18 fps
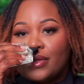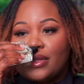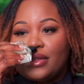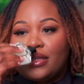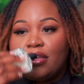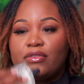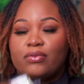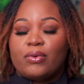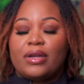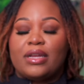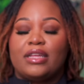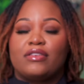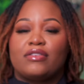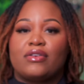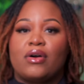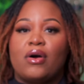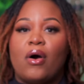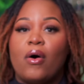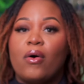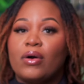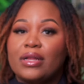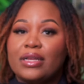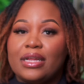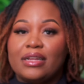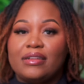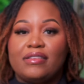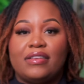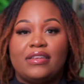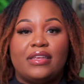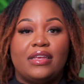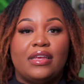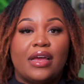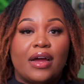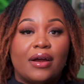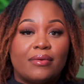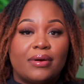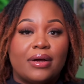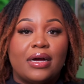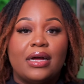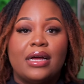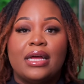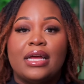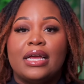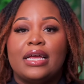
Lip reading: This one is Coconut Tierra.